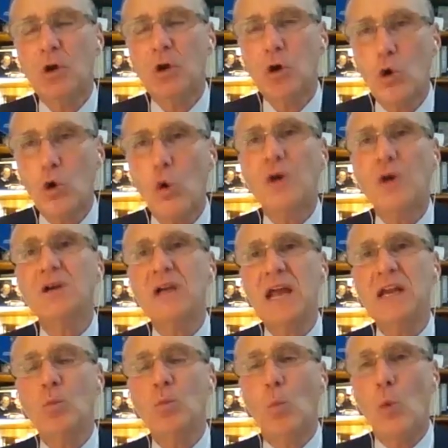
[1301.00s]

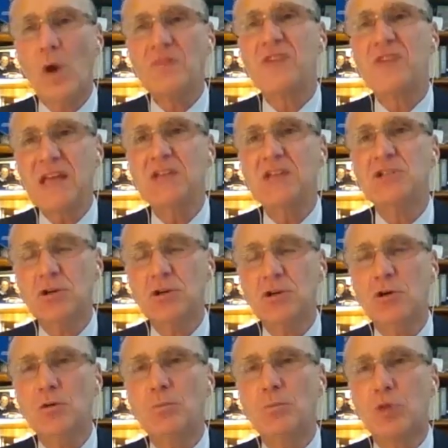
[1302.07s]
coordinating what they
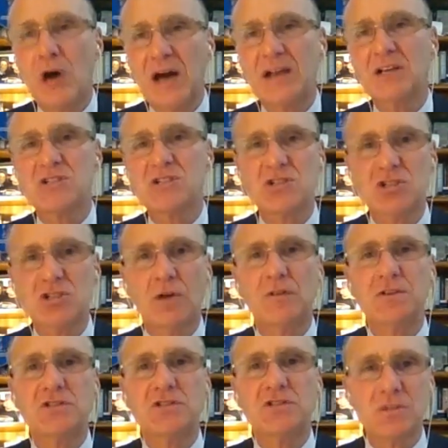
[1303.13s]
do, products and
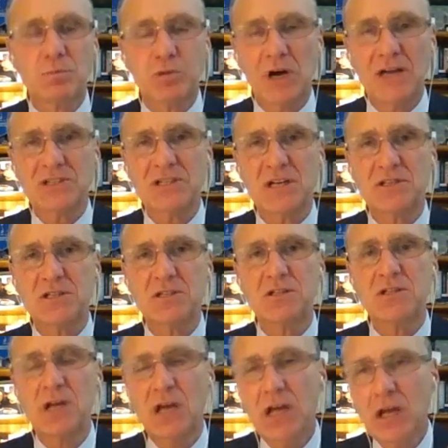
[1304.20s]
services and
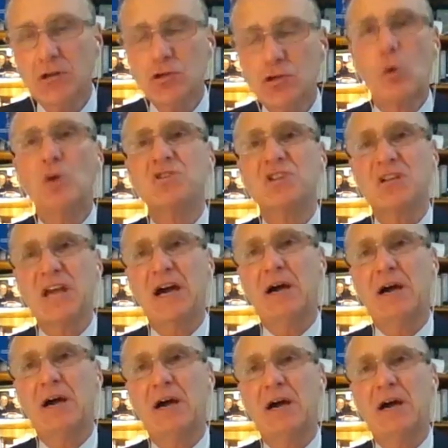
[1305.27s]
processes, towards a
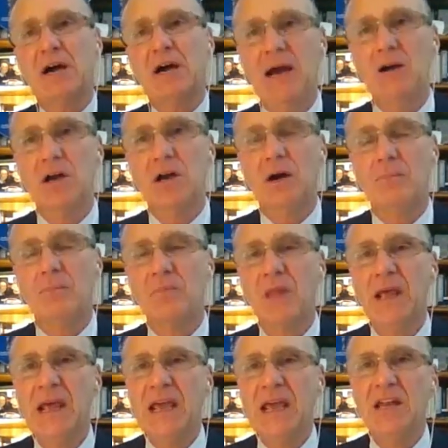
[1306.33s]
common outcome.
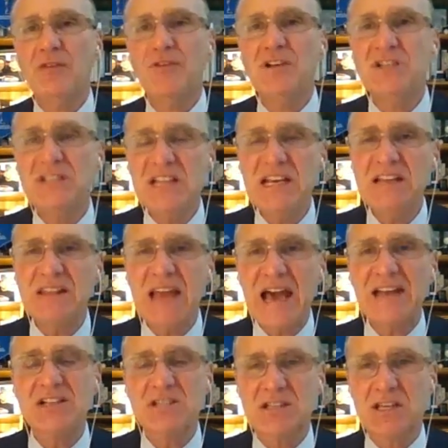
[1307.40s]
And if indeed
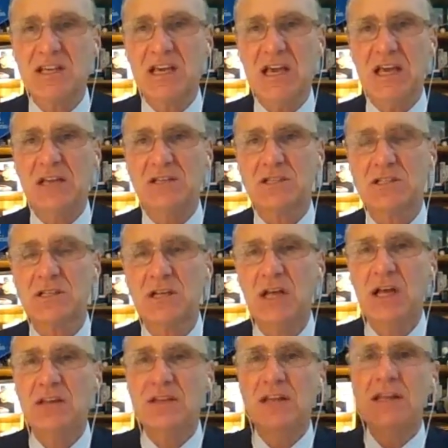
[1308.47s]
that is the case,
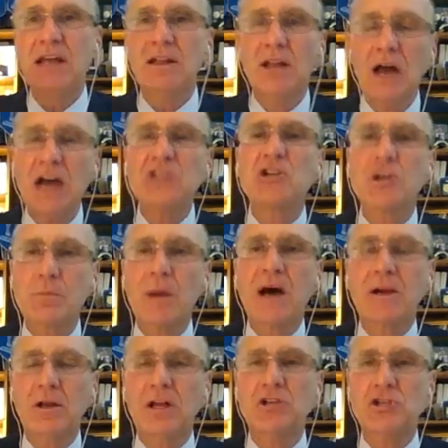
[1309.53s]
then that logic
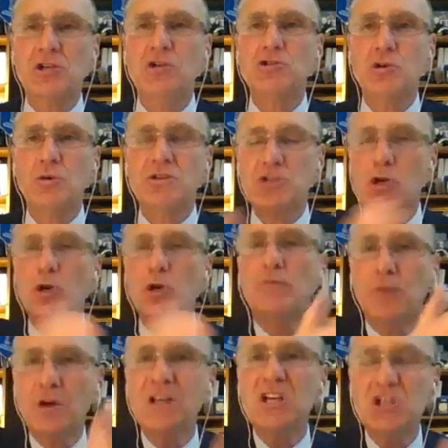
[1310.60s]
model I showed you is good
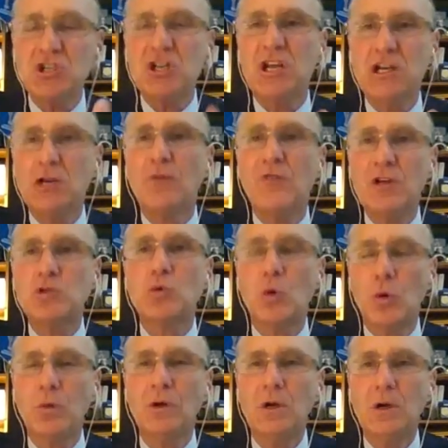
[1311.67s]
for each
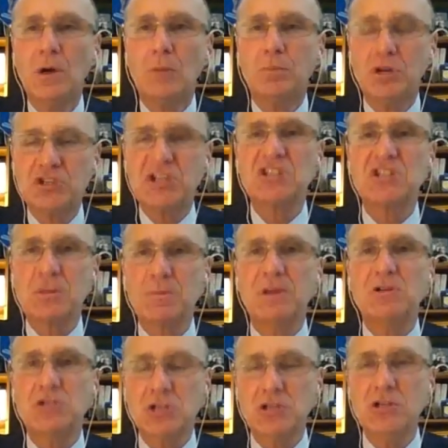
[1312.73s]
individual
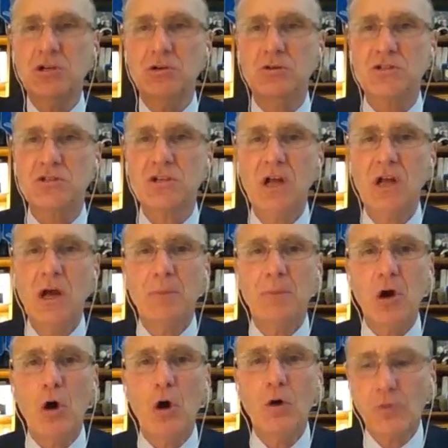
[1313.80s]
participant to use.
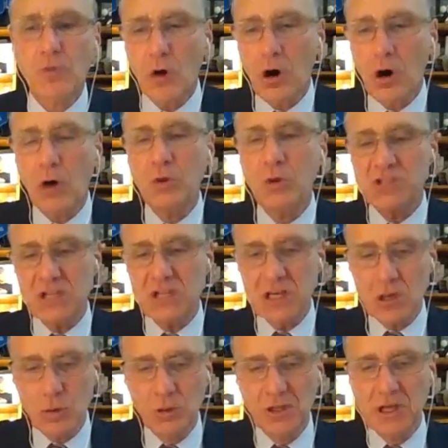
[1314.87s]
But overall, what's
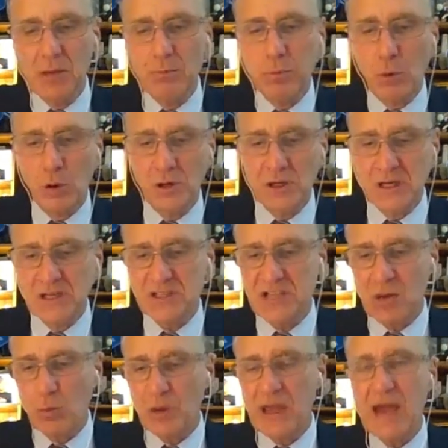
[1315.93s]
equally important is
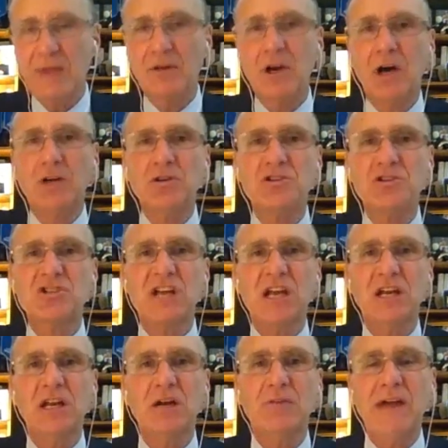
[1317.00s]
that we have an
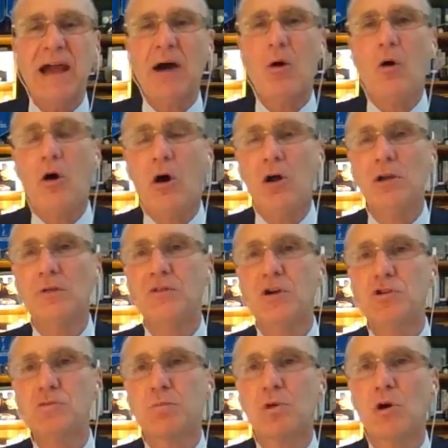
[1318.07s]
understanding of how all of
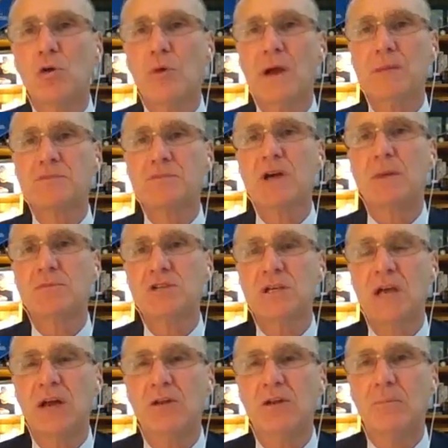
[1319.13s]
those programs come
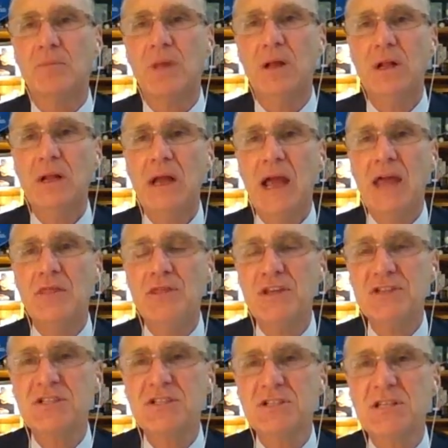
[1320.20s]
together. And
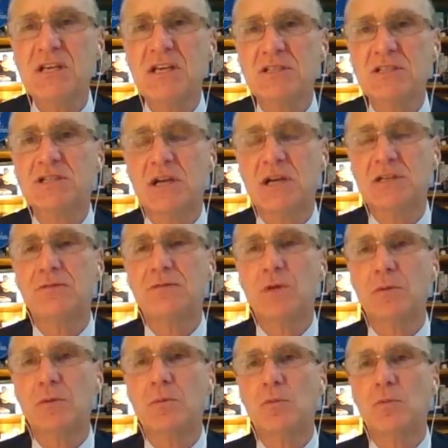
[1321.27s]
this is the insight of
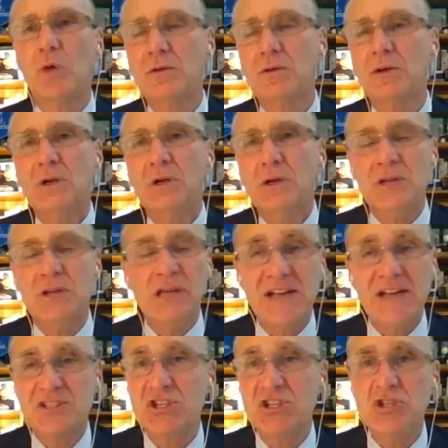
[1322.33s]
what the
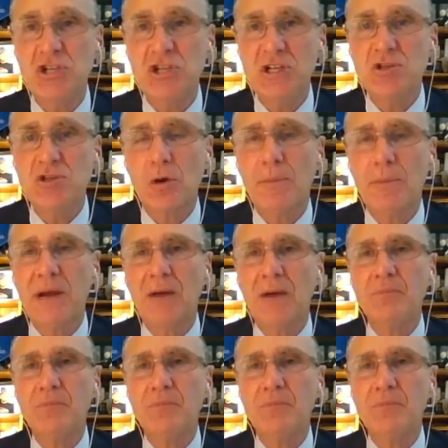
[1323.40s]
SDGs are about